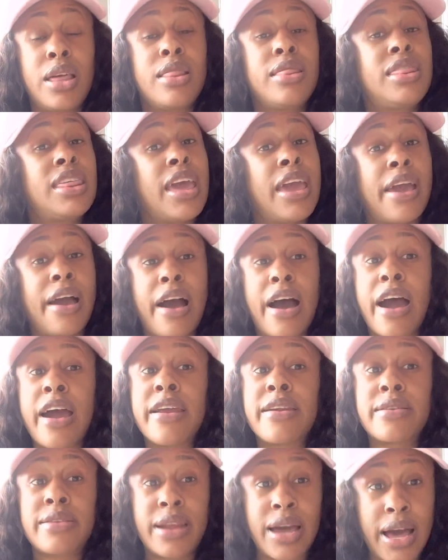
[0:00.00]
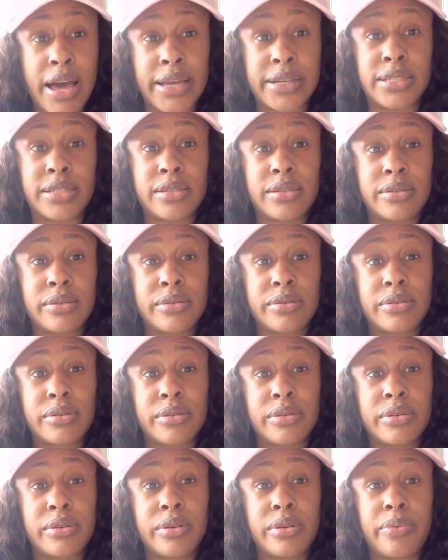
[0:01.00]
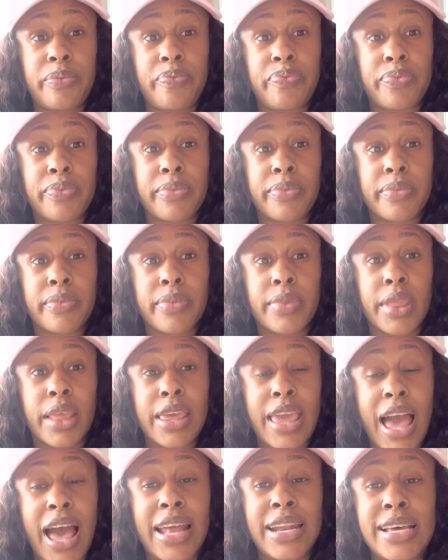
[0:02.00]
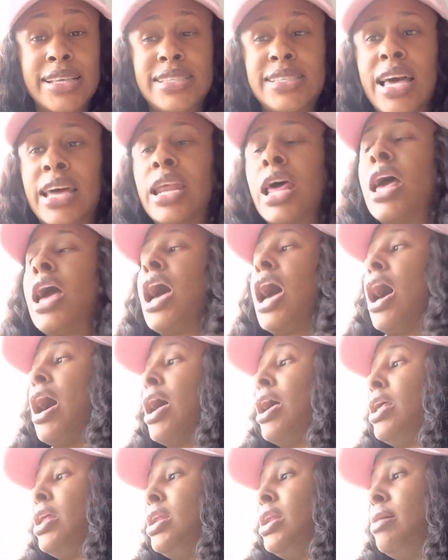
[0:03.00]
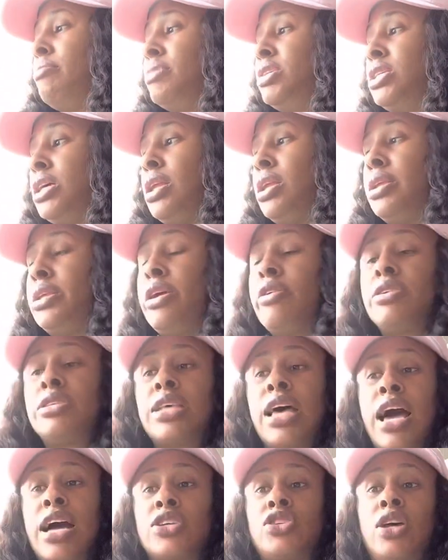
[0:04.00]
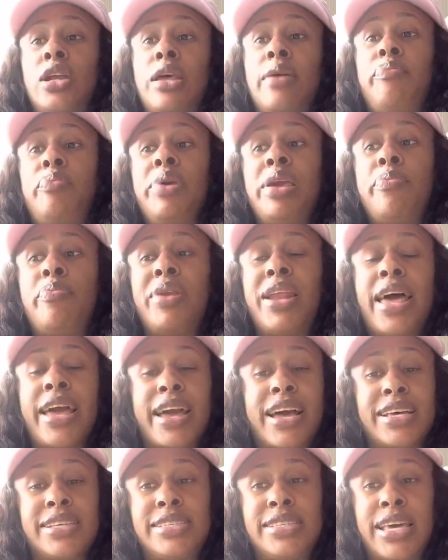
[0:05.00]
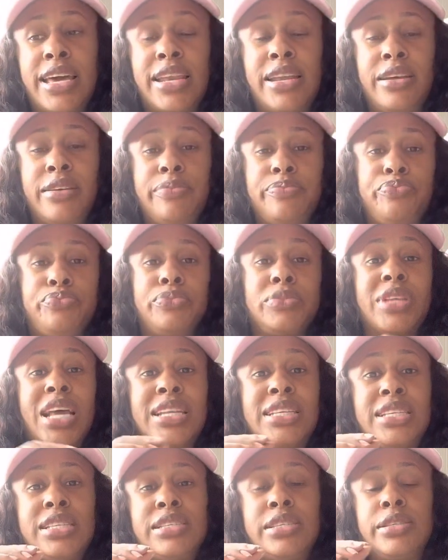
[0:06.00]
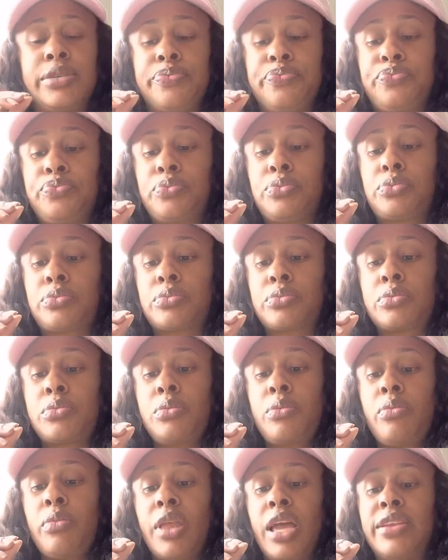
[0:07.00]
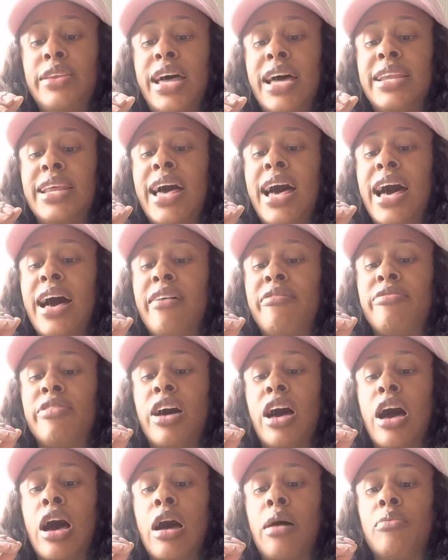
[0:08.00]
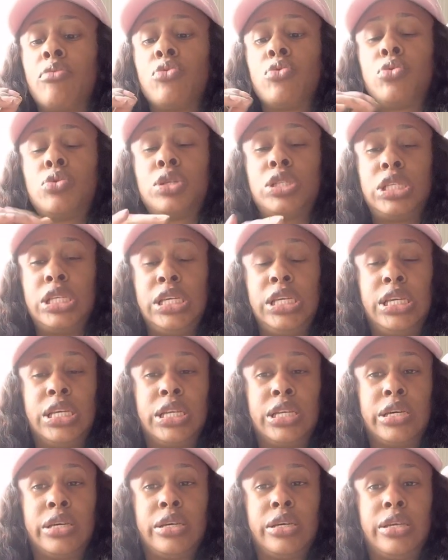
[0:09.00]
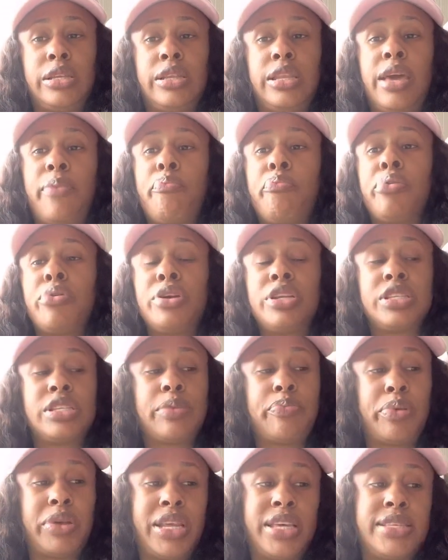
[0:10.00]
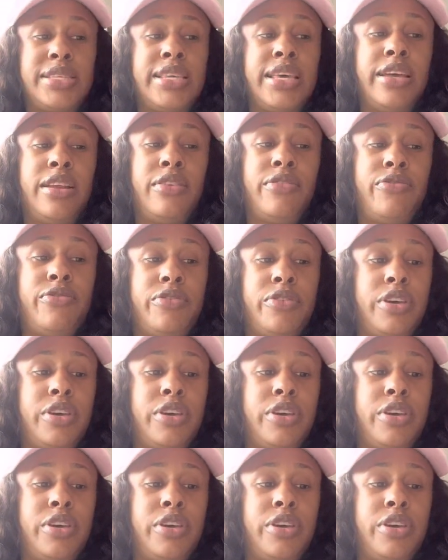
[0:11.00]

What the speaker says: They are not. You understand? Let me tell you, there's actually people, like I said, that is... that have routine, they principle themselves,